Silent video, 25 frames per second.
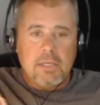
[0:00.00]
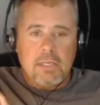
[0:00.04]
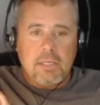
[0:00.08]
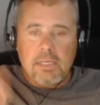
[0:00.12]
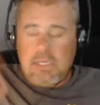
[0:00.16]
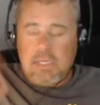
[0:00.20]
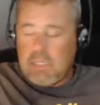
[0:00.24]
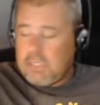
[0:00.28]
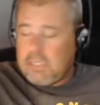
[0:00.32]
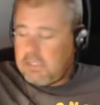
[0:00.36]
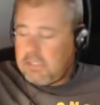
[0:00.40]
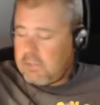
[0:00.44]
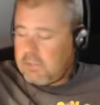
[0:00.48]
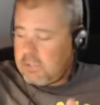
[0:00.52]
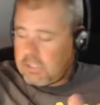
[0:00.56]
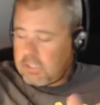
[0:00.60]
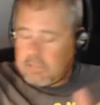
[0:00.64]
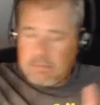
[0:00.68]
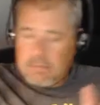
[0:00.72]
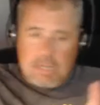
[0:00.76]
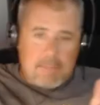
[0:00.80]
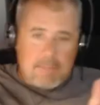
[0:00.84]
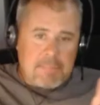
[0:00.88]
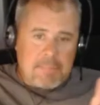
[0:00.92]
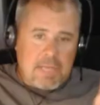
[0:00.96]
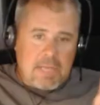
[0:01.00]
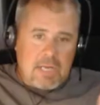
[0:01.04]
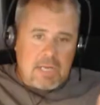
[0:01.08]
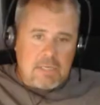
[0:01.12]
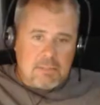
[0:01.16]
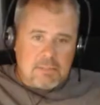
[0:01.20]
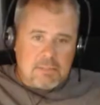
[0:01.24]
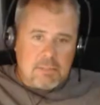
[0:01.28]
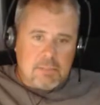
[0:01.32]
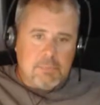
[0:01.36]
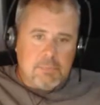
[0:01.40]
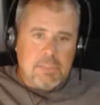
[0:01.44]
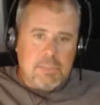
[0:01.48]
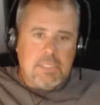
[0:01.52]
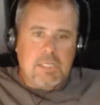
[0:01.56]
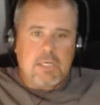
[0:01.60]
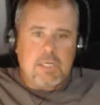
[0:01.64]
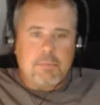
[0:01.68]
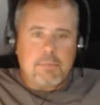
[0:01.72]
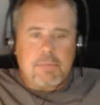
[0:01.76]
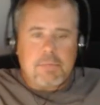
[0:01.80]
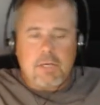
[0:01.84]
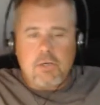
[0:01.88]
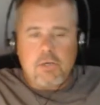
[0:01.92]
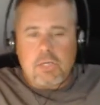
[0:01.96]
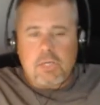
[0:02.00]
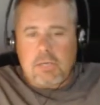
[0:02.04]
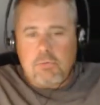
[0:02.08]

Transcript: And I'm not intimidated by